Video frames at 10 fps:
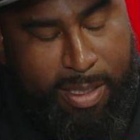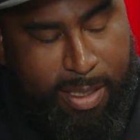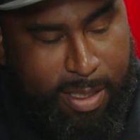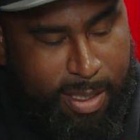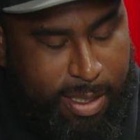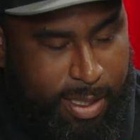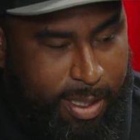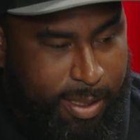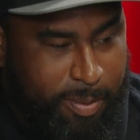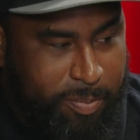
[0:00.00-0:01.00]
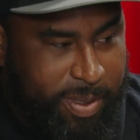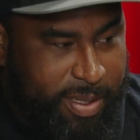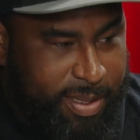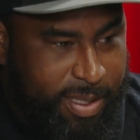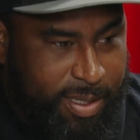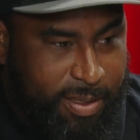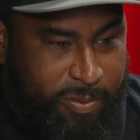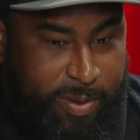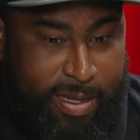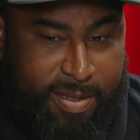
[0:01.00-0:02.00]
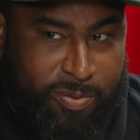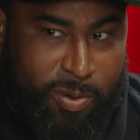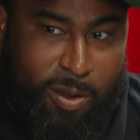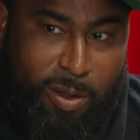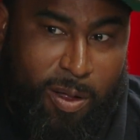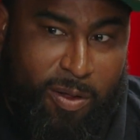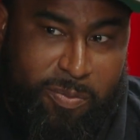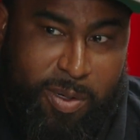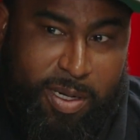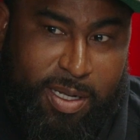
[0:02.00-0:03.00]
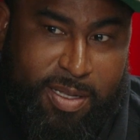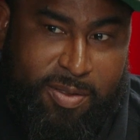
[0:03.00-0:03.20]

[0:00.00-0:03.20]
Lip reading: but the rest were all off market.